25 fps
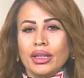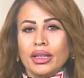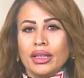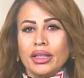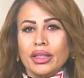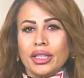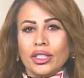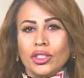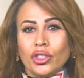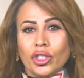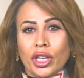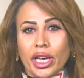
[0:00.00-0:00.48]

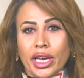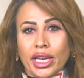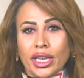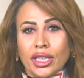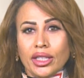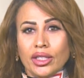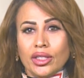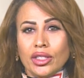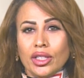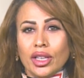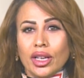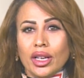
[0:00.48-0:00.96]
The
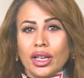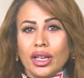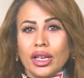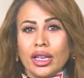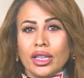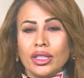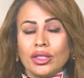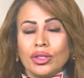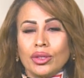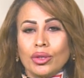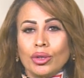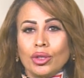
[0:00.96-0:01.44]
change
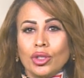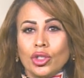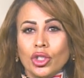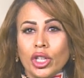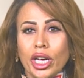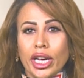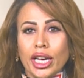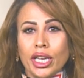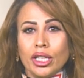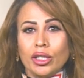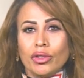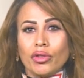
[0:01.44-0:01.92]
is to
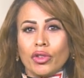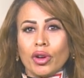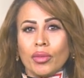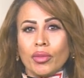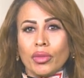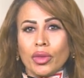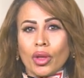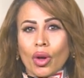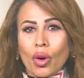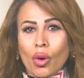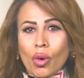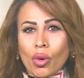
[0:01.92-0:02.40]
change from
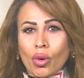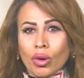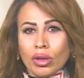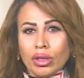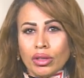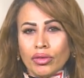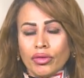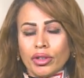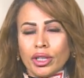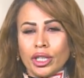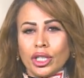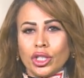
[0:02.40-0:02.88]
the
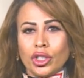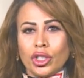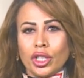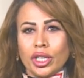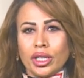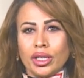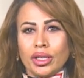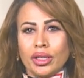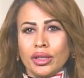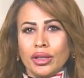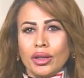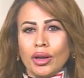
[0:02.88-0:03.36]
old
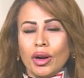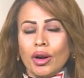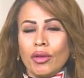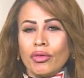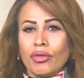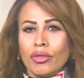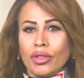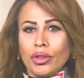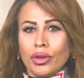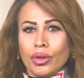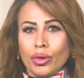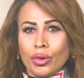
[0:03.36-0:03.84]
version
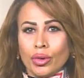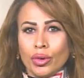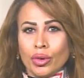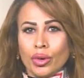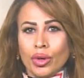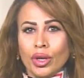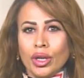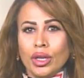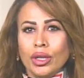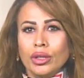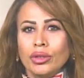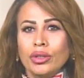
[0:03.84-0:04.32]
of you
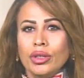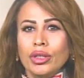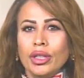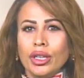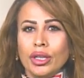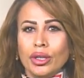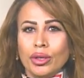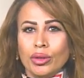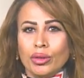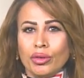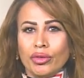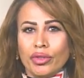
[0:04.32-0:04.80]
to the
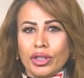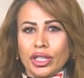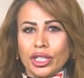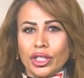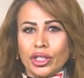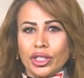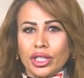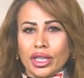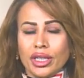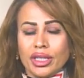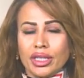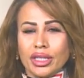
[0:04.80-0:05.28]
new
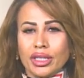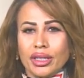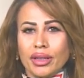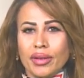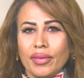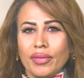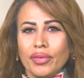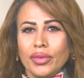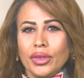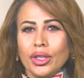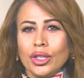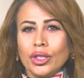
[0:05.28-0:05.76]
versions.
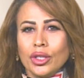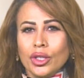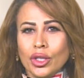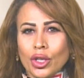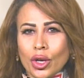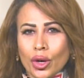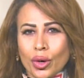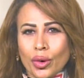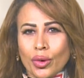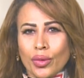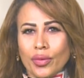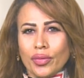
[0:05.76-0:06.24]

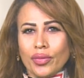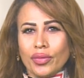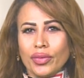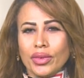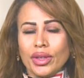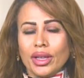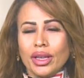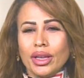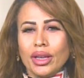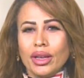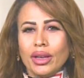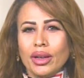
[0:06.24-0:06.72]
So,
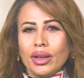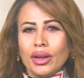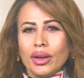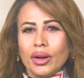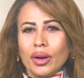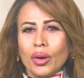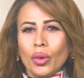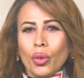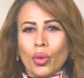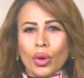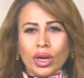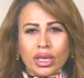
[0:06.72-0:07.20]

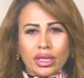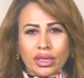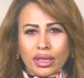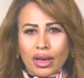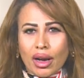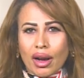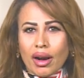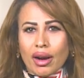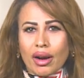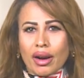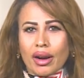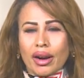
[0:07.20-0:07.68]
what
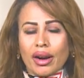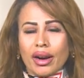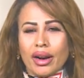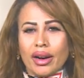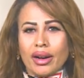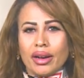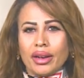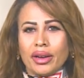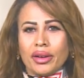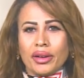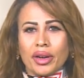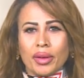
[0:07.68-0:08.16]
are
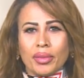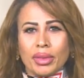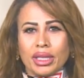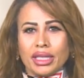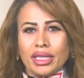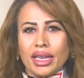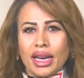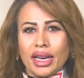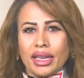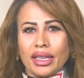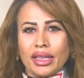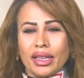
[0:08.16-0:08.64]

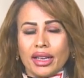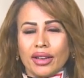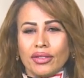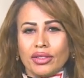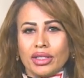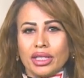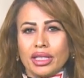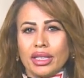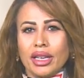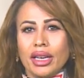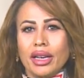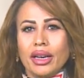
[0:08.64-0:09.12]
Ramadan
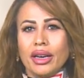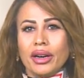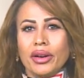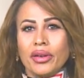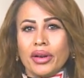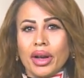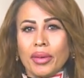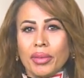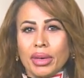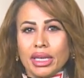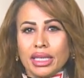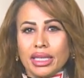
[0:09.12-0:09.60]
gifts?
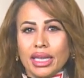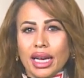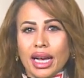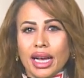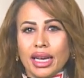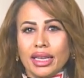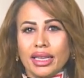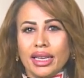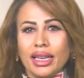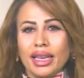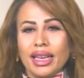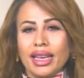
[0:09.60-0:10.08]

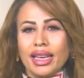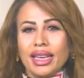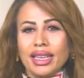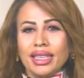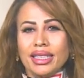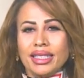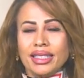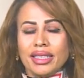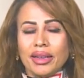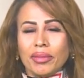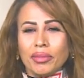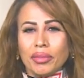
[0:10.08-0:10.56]
Ramadan
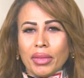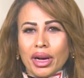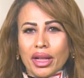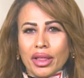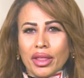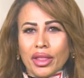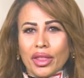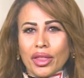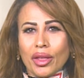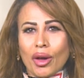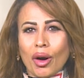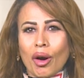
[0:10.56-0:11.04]
is a
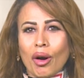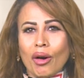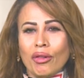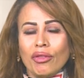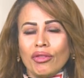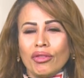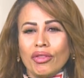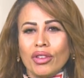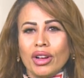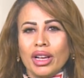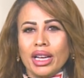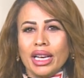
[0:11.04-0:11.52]
month
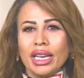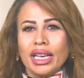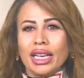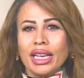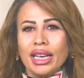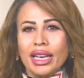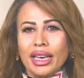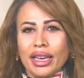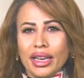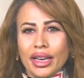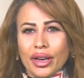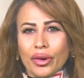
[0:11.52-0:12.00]
of
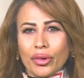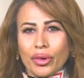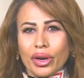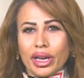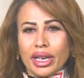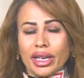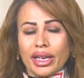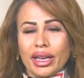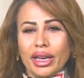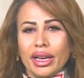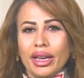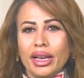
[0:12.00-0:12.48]

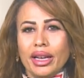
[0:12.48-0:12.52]
clearing.